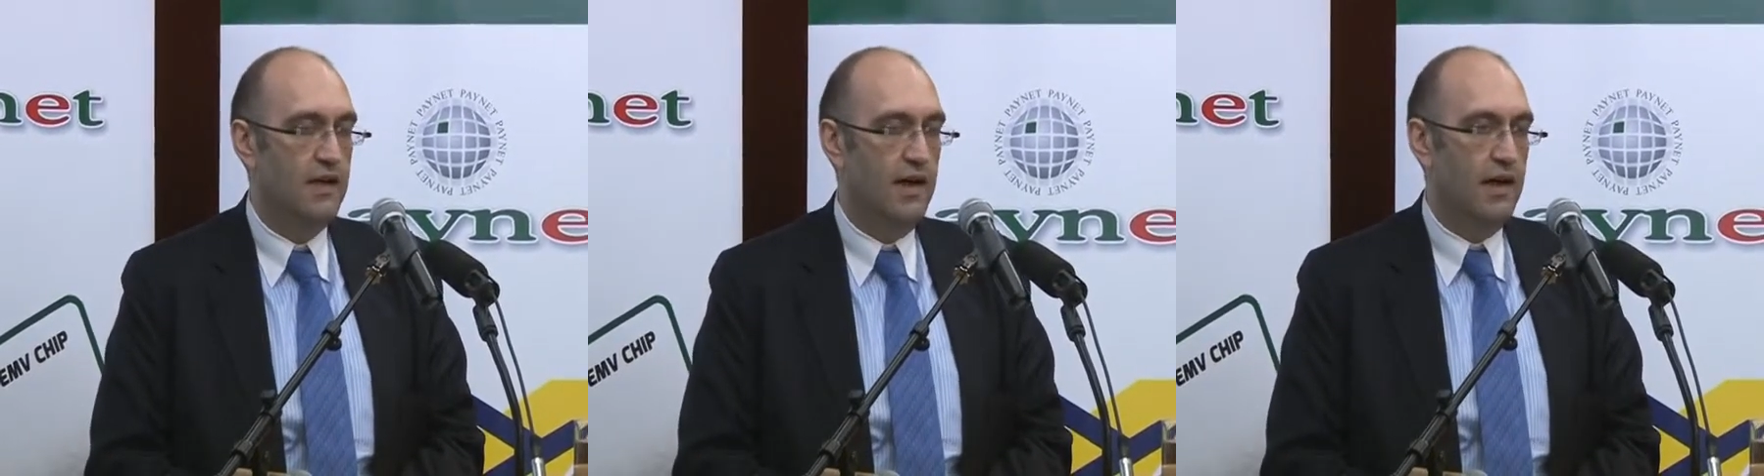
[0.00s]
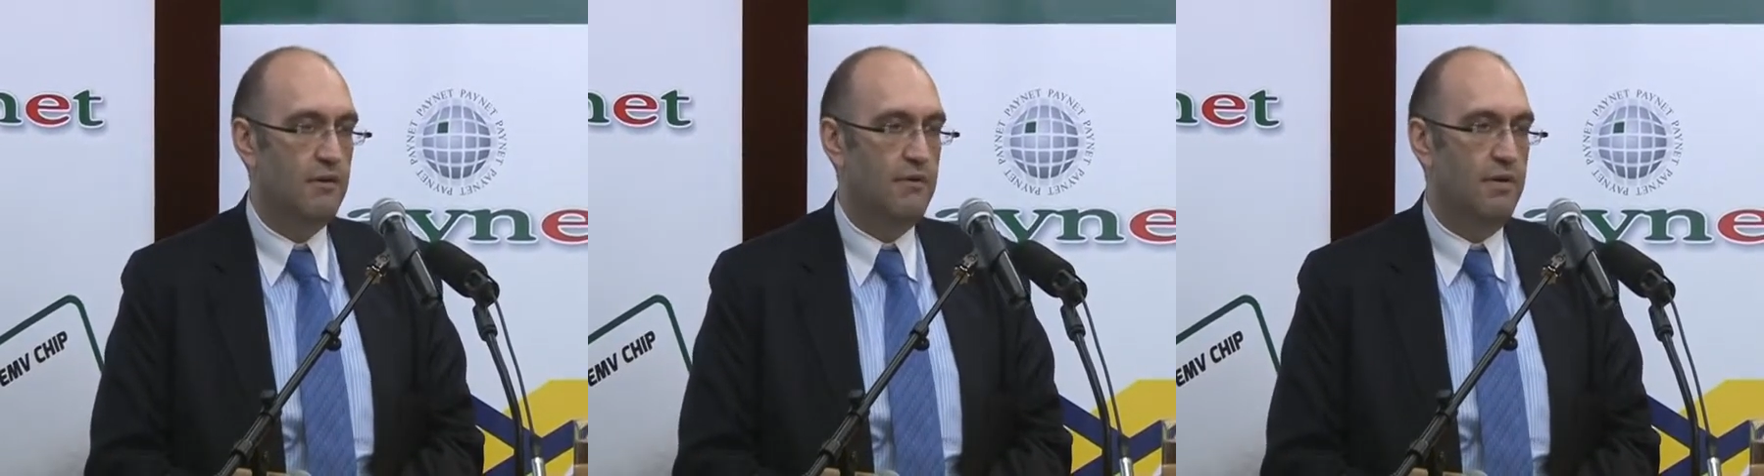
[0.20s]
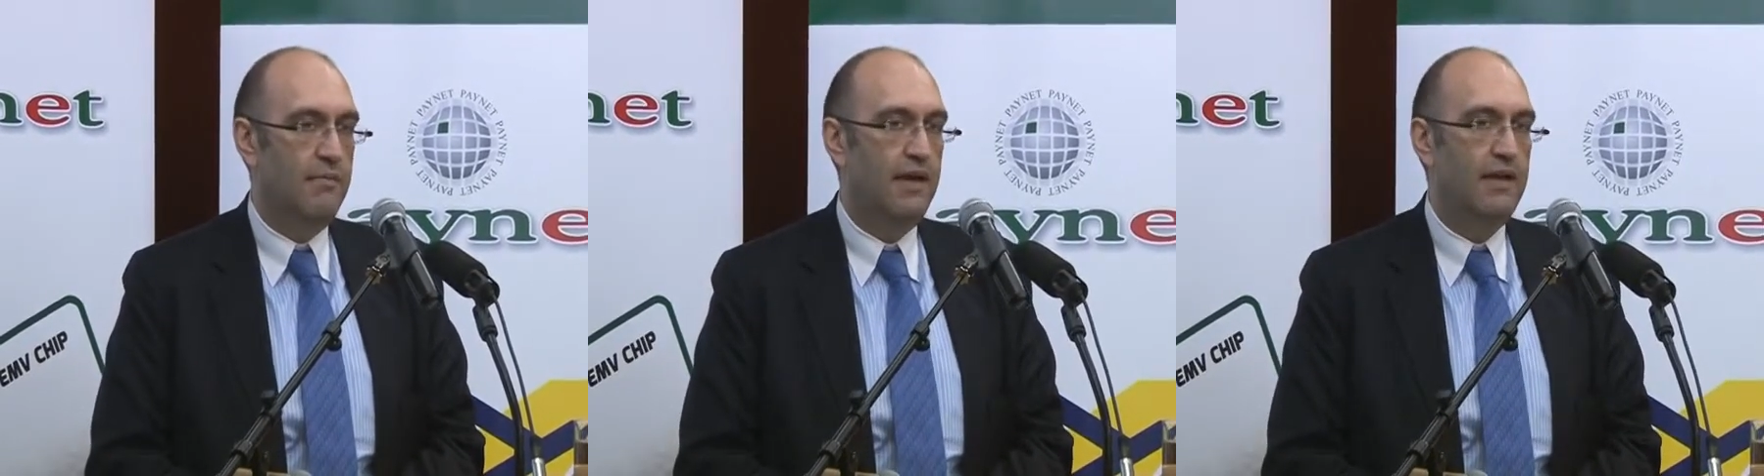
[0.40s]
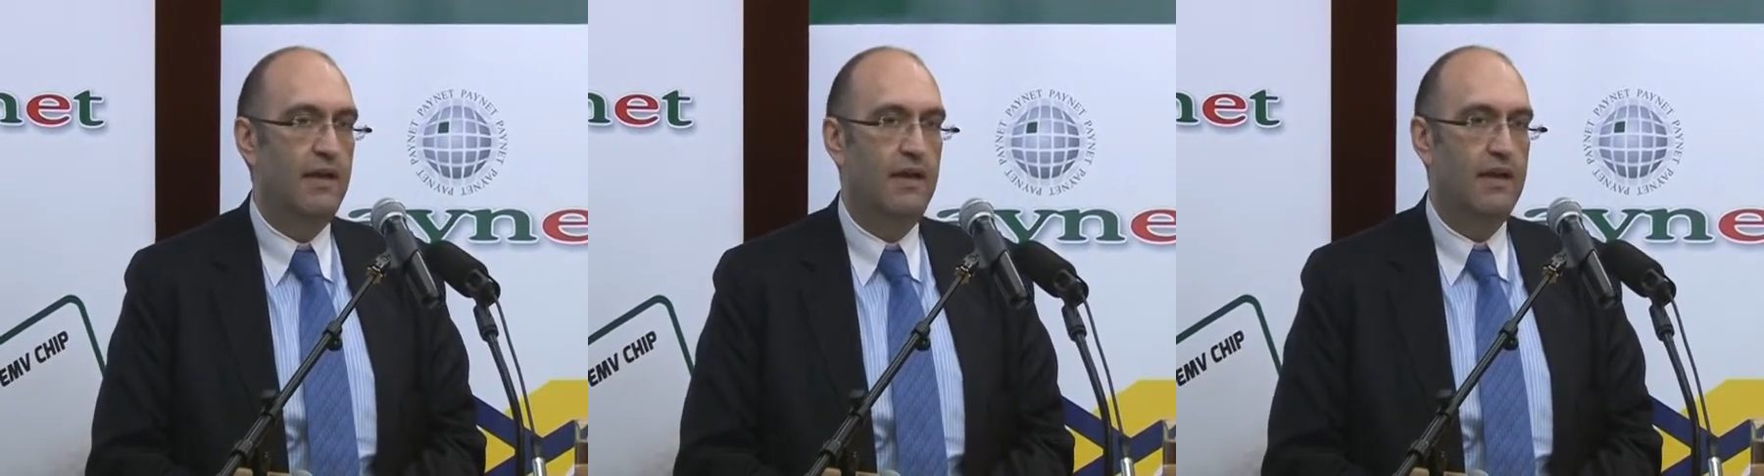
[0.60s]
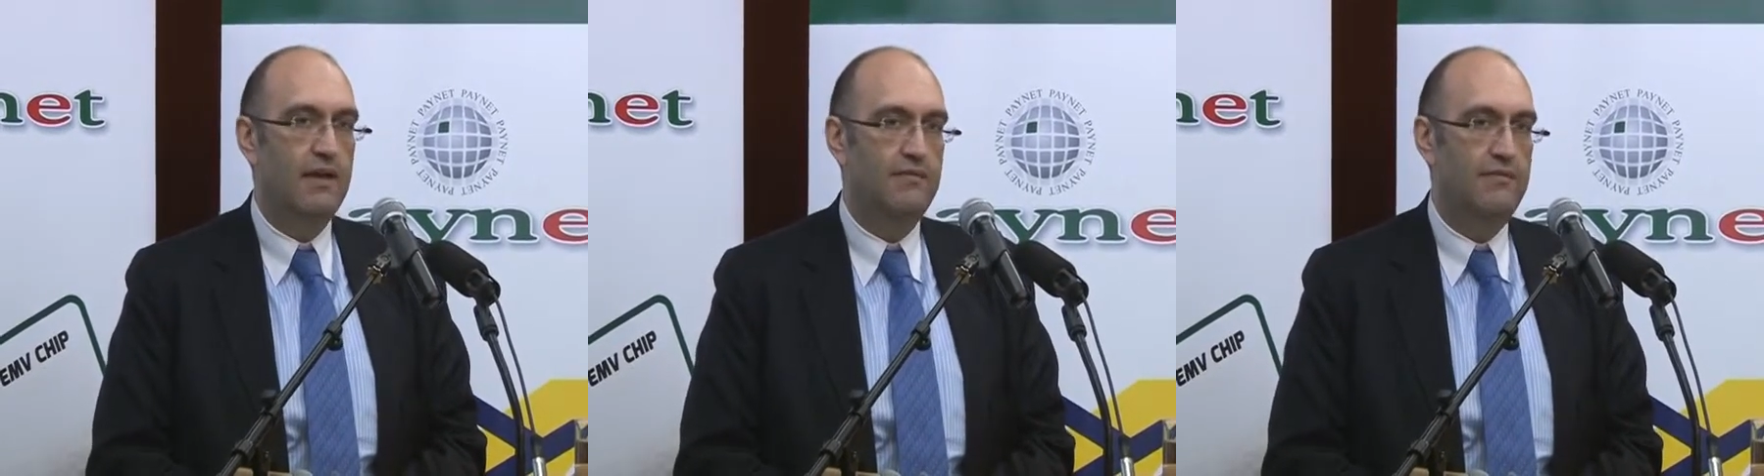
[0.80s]
and we're
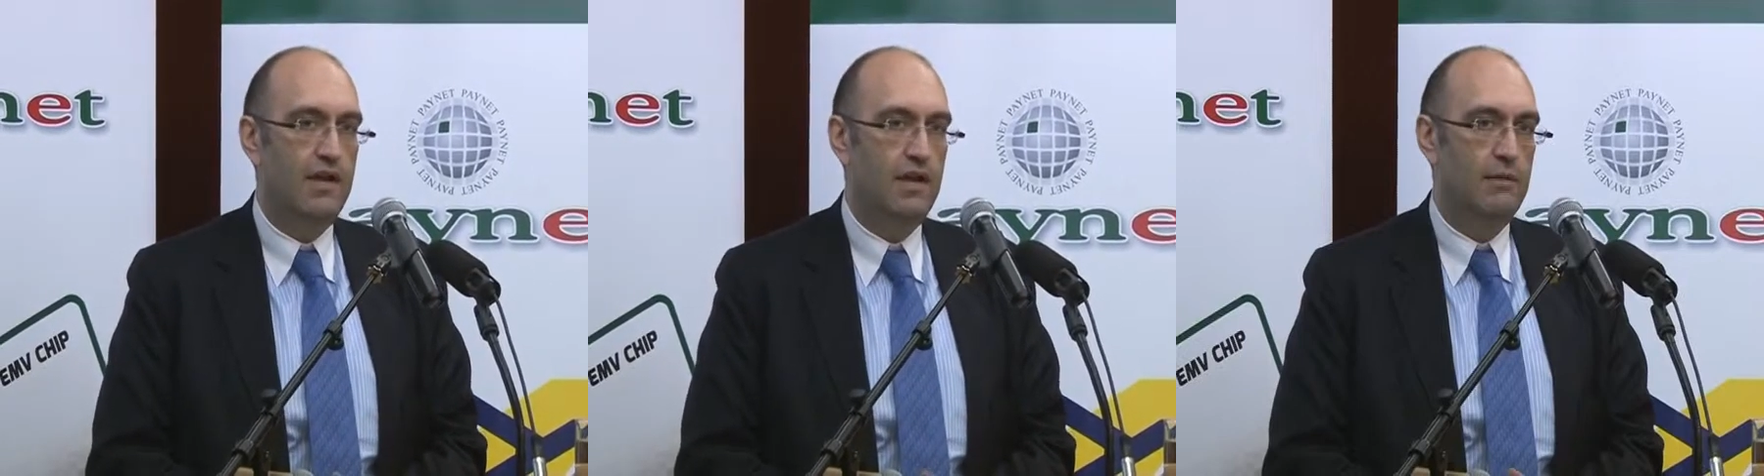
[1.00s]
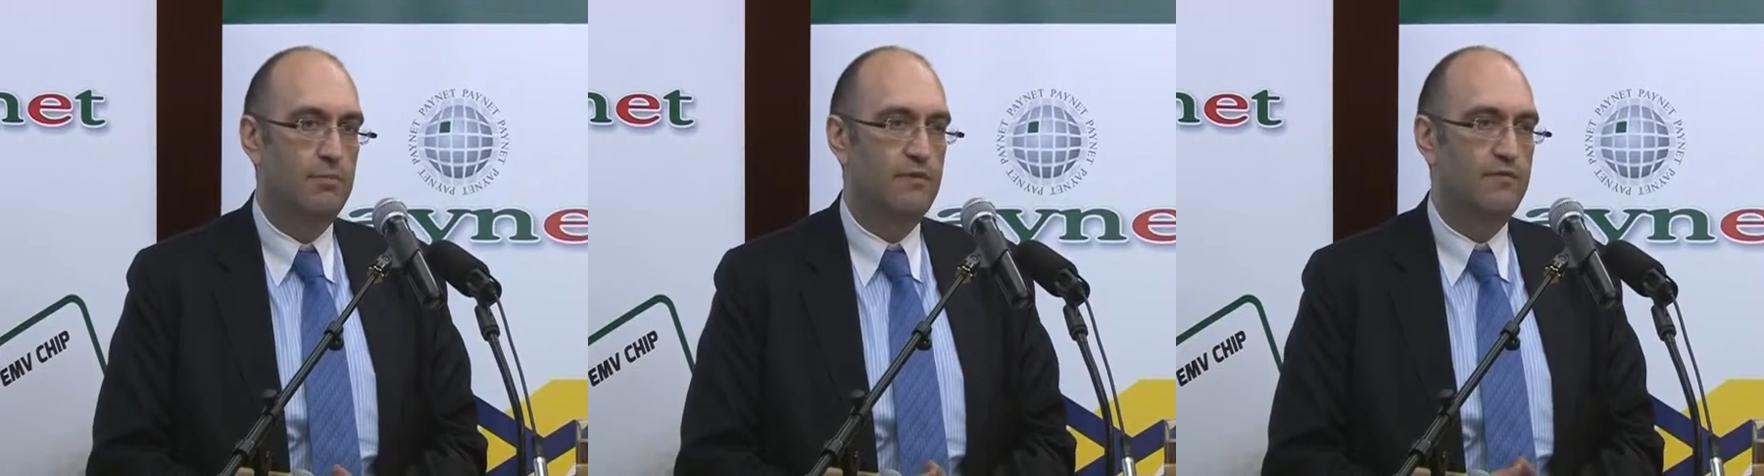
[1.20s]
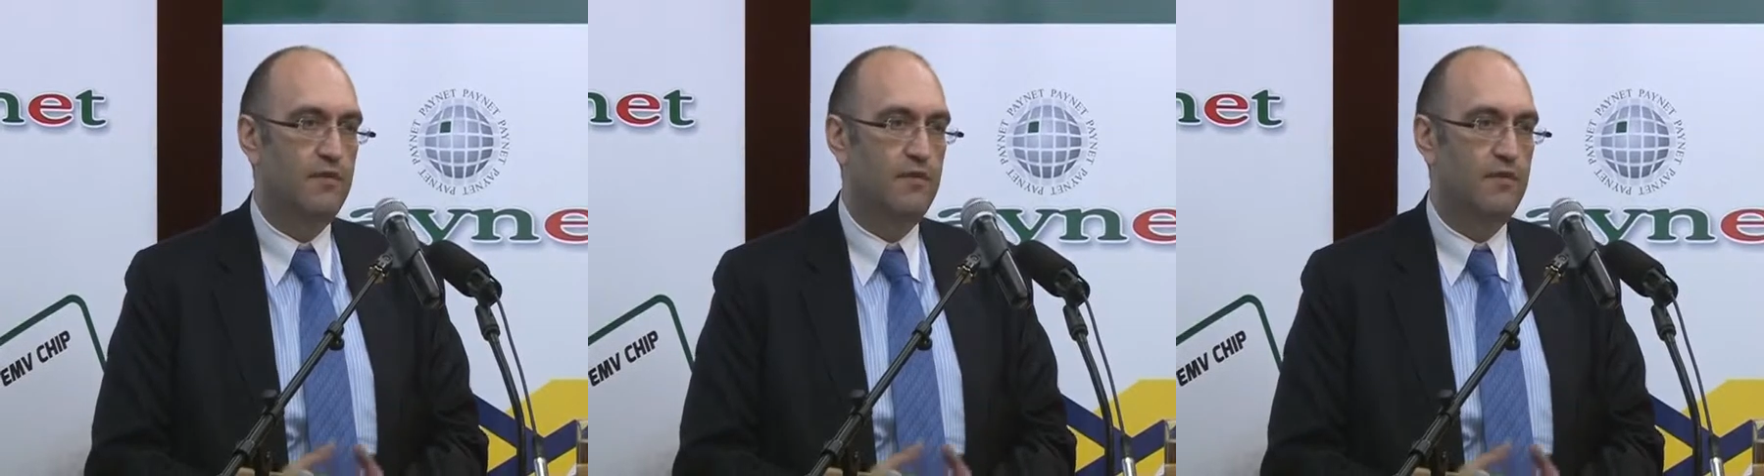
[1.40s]
making it available